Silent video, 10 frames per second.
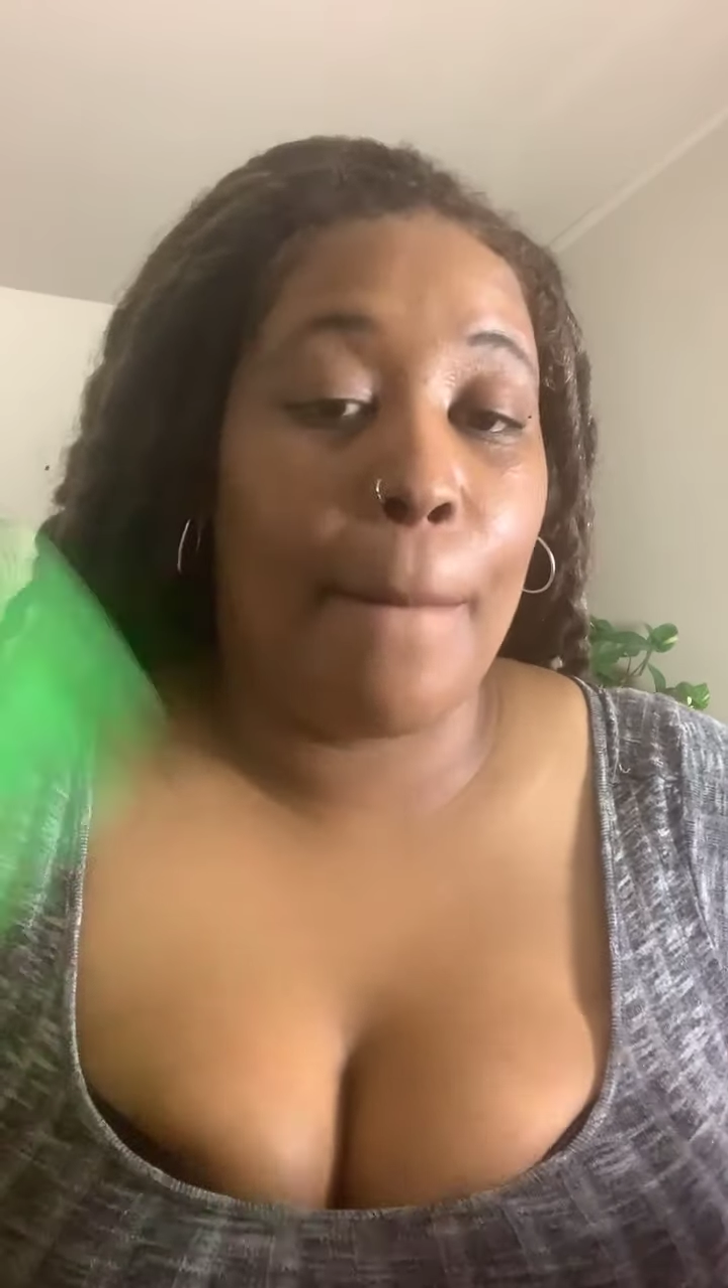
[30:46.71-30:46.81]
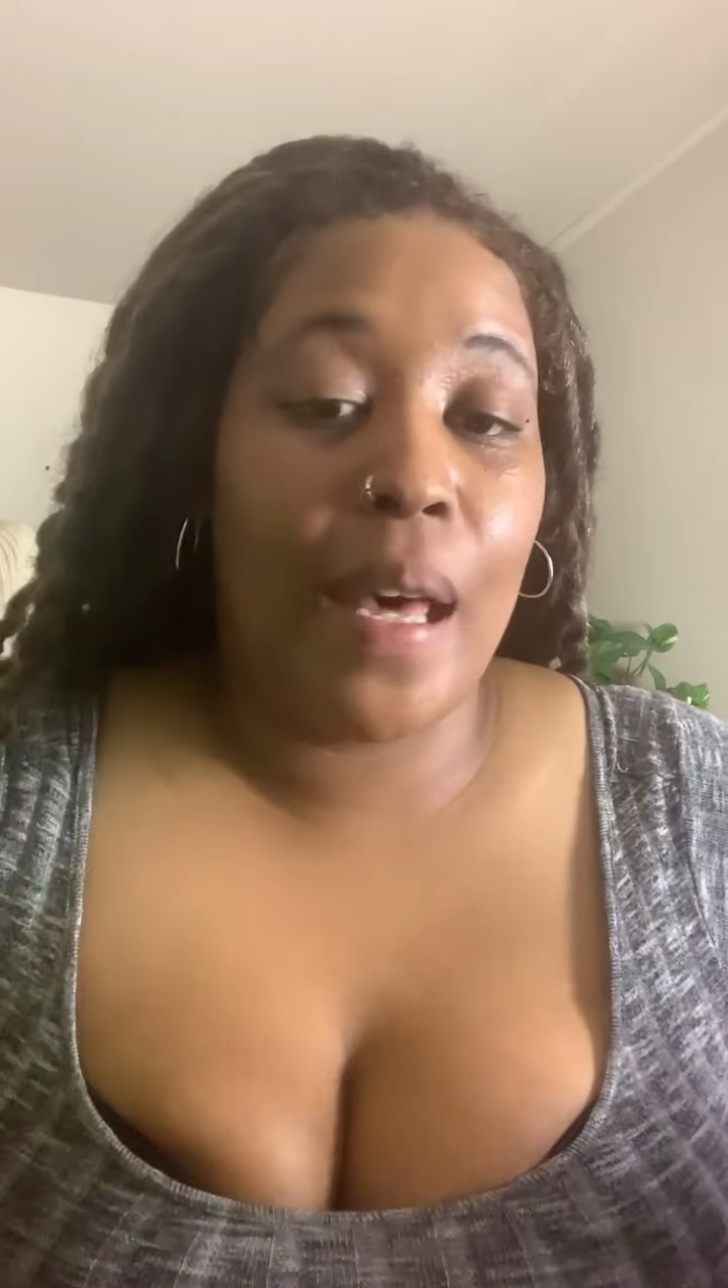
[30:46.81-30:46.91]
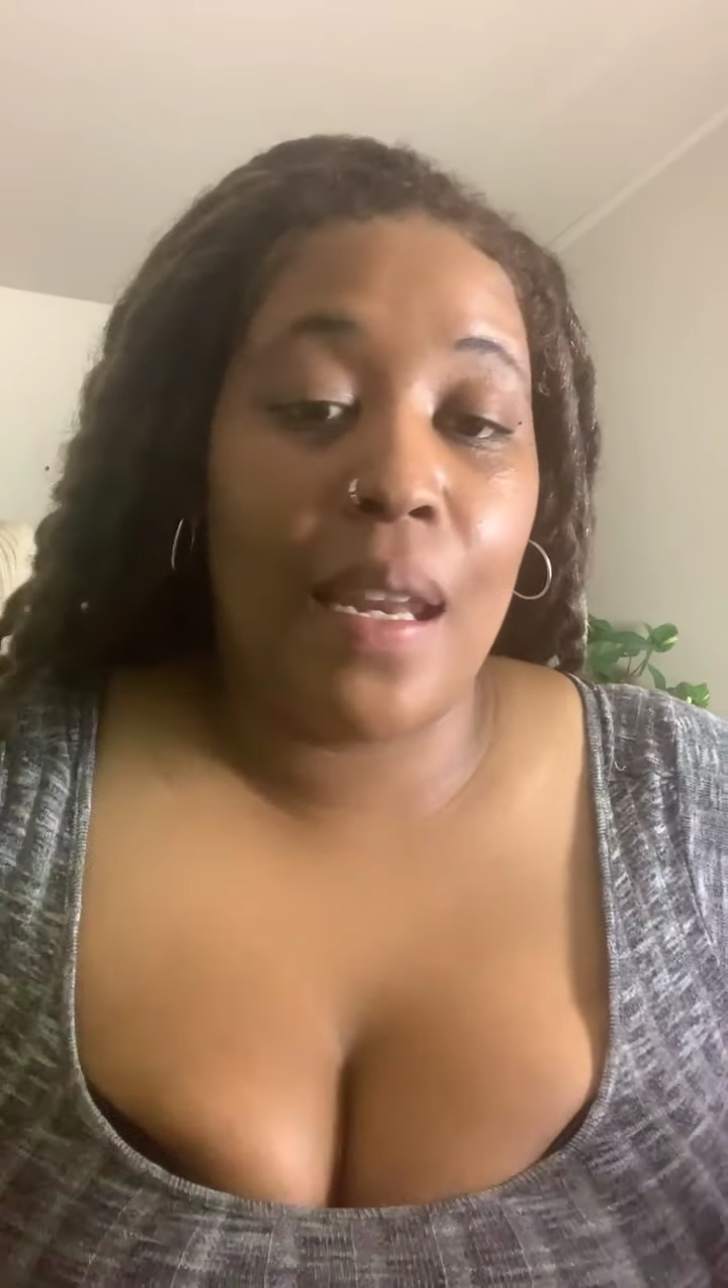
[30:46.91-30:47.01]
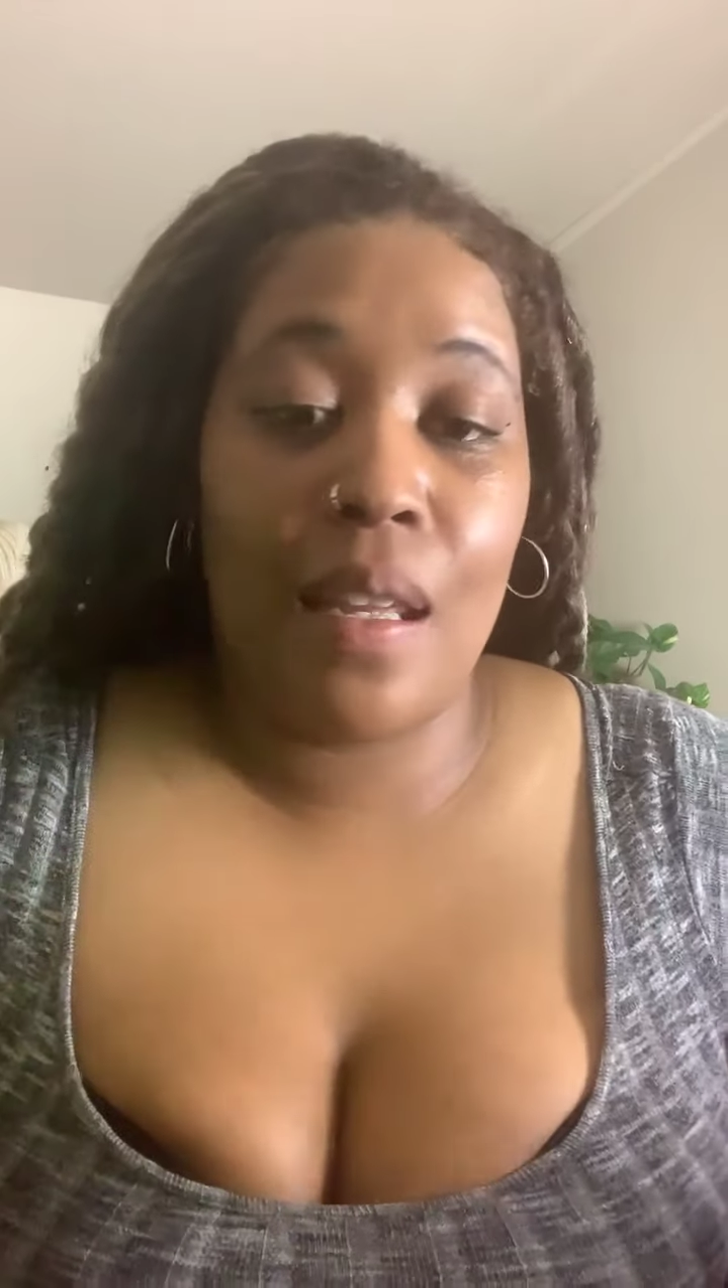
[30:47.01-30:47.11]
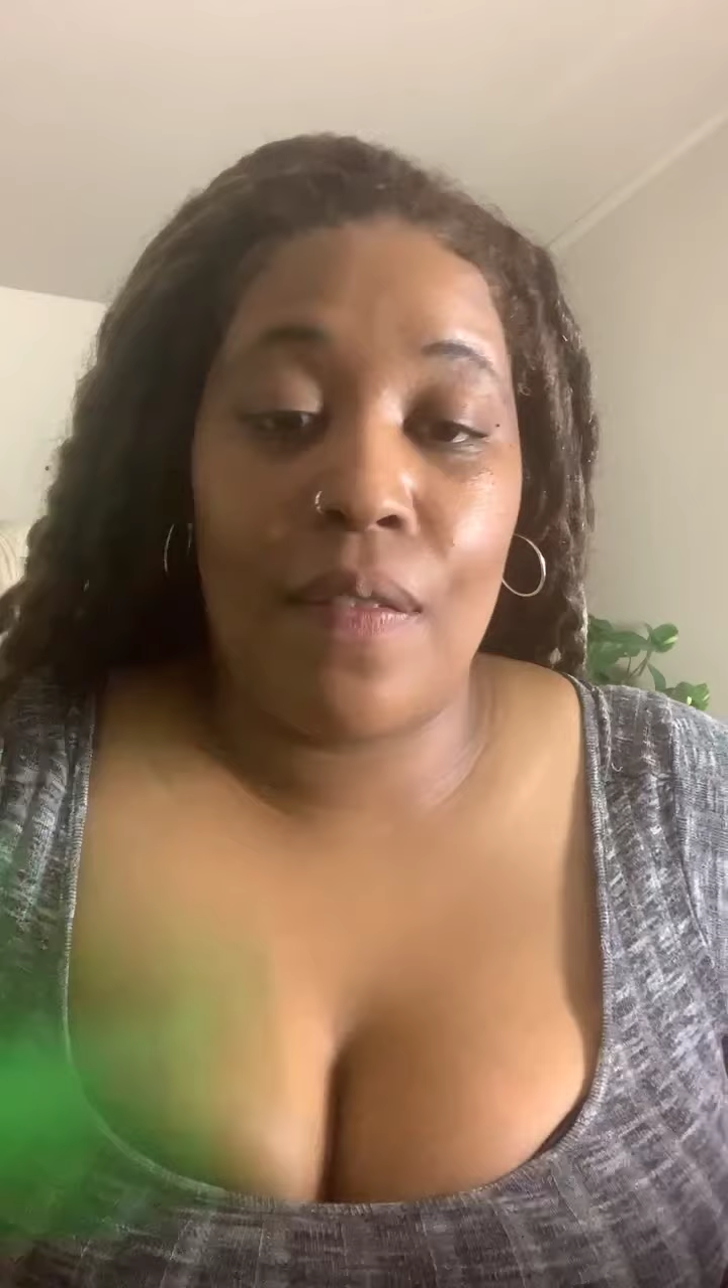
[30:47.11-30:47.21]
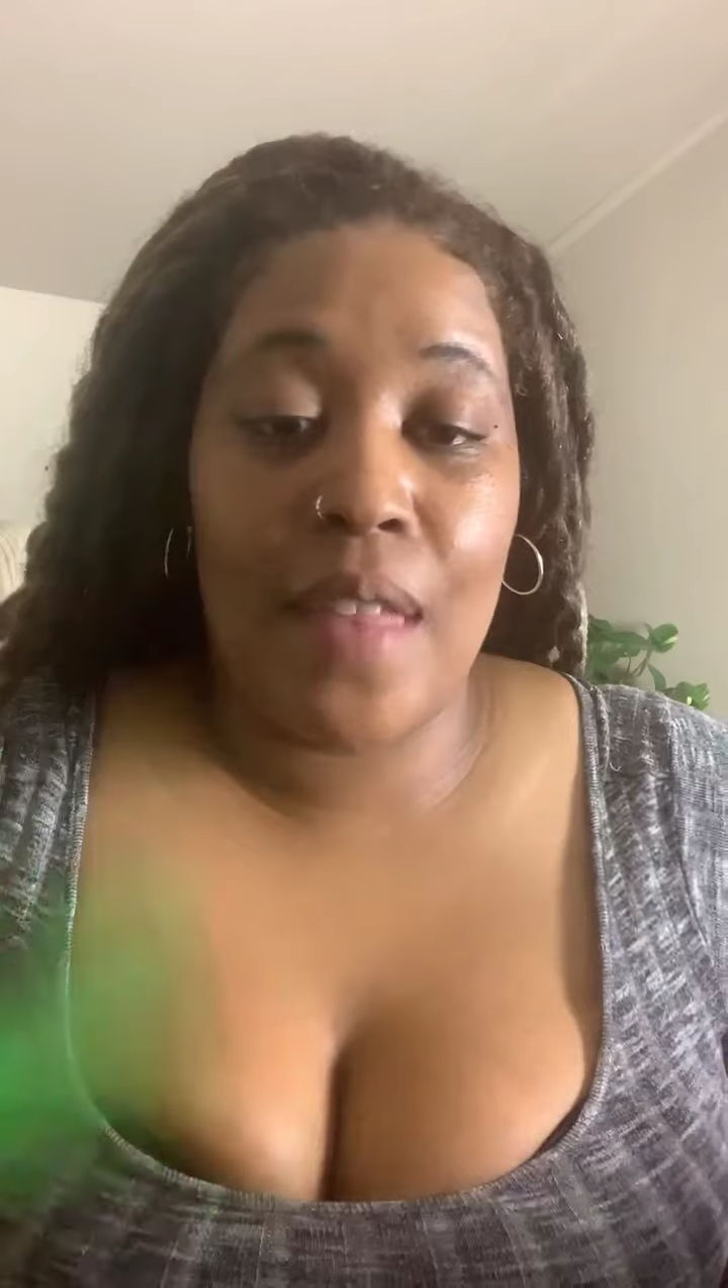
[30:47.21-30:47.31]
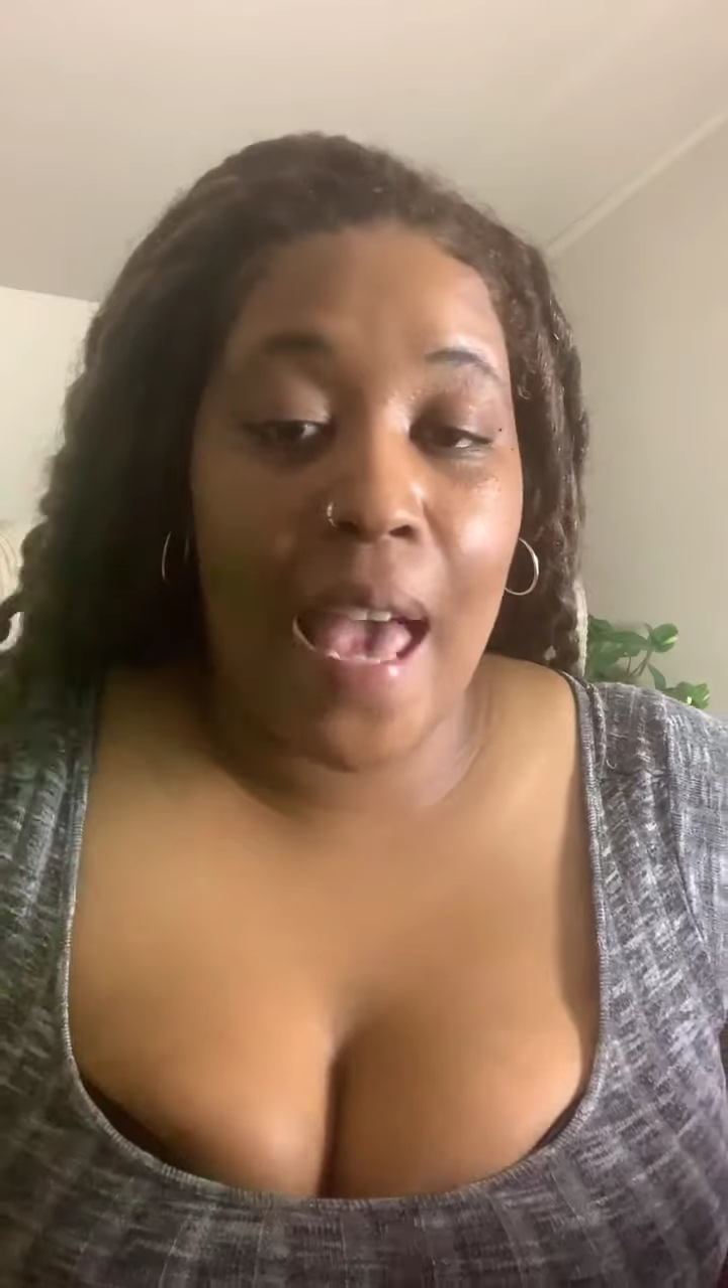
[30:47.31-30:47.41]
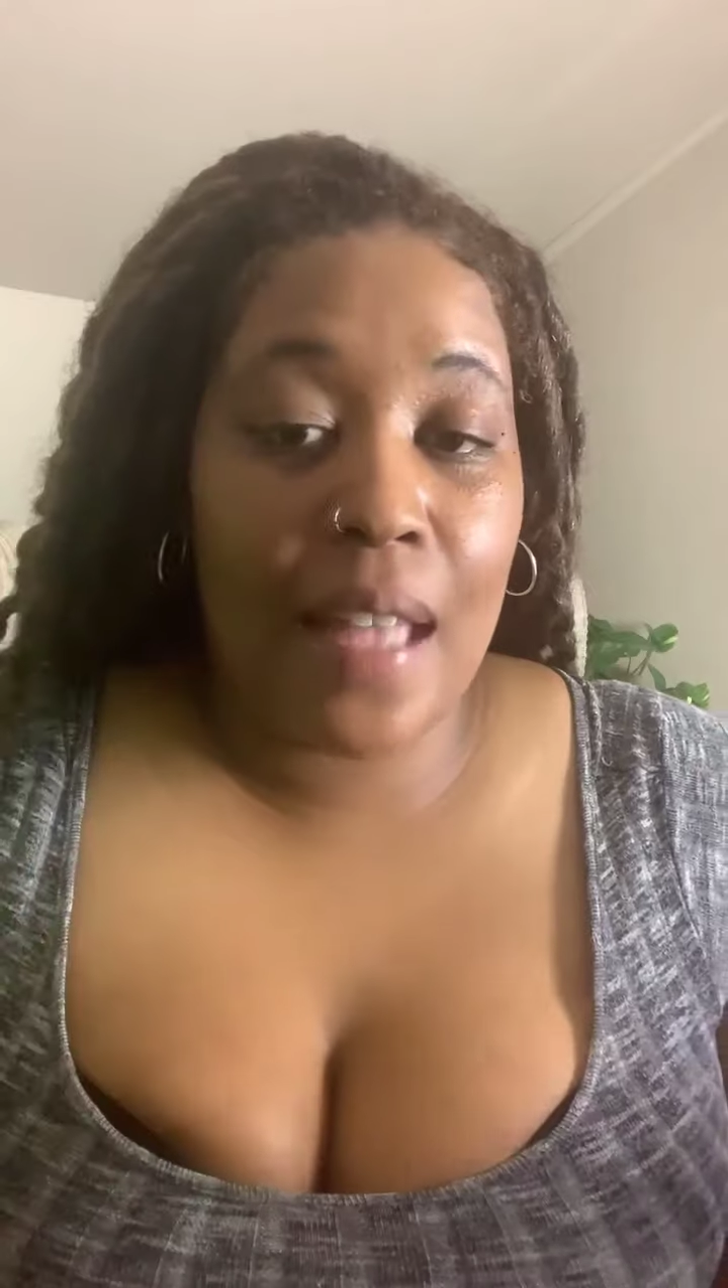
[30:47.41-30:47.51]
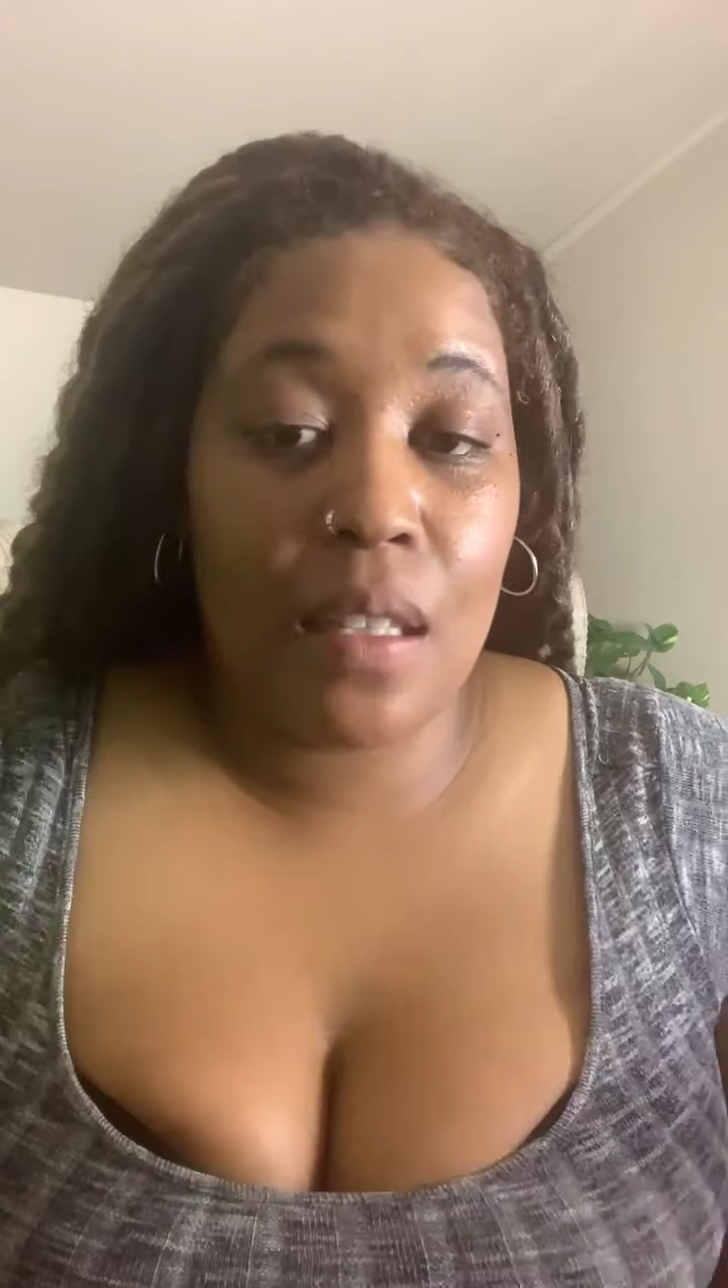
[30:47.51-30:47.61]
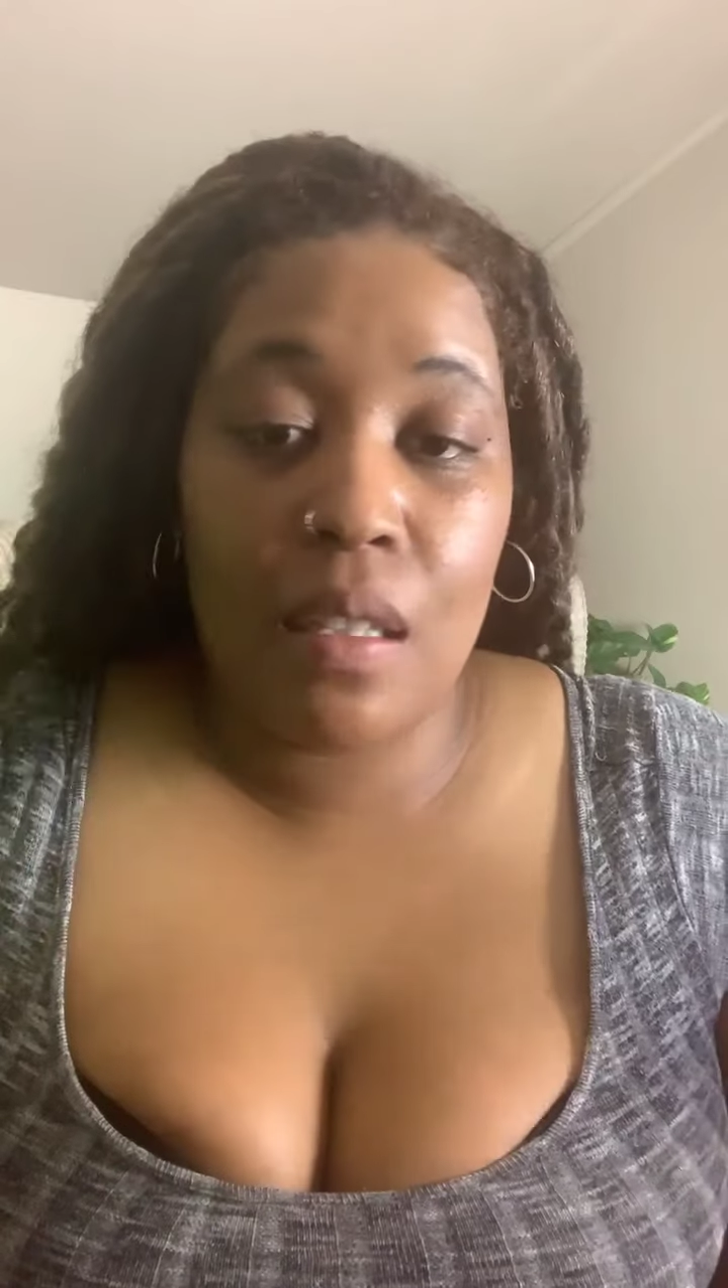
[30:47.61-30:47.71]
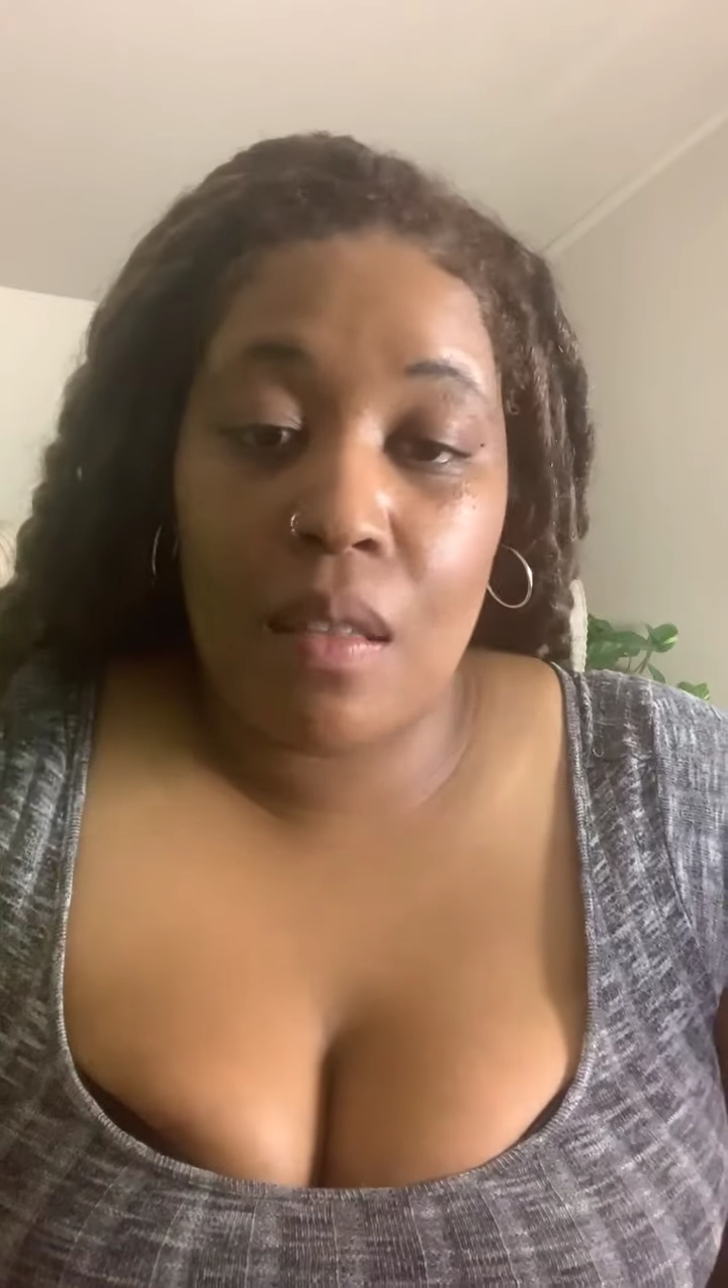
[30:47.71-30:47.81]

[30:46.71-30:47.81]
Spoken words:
But if that's